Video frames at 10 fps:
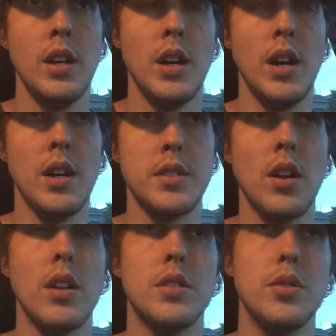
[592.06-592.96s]
uh,
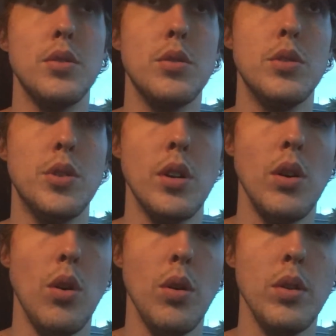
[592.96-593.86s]
started to drill
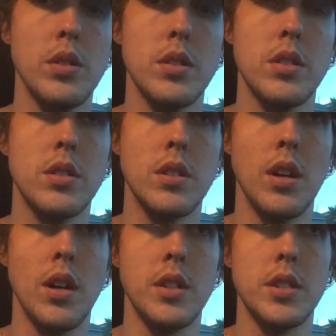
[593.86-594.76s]
holes
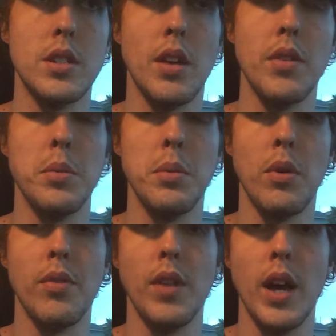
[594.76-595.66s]
uh, just to give it a bit
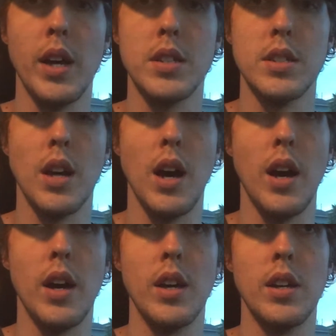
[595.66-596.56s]
more flex.
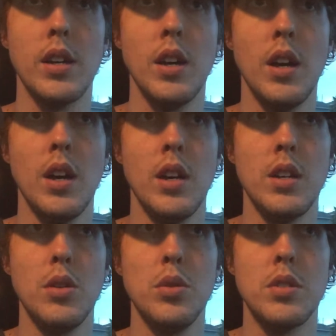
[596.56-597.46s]
I
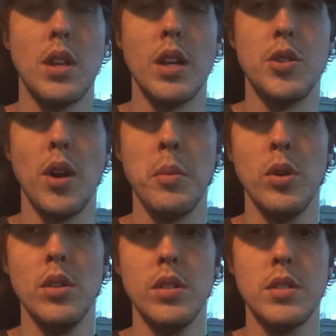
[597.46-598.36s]
used a
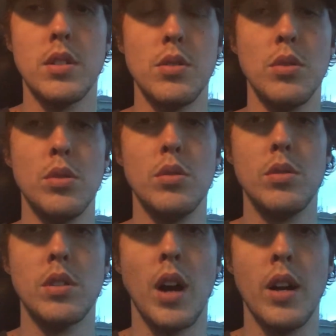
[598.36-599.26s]
Dremel to
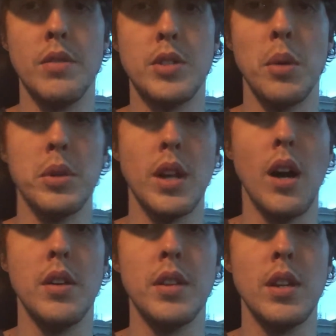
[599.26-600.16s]
kind of Dremel
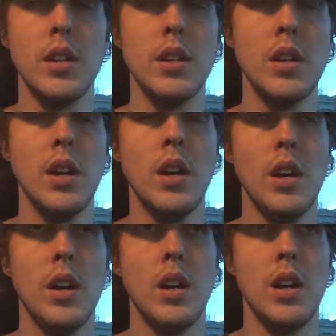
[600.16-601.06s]
down the
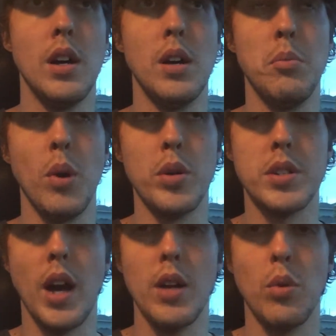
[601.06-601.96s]
um, both
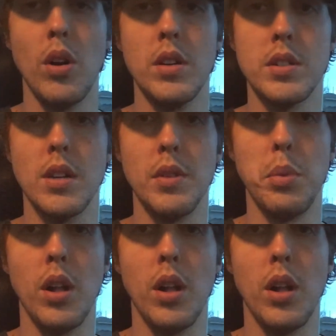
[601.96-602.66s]
sidewalls of the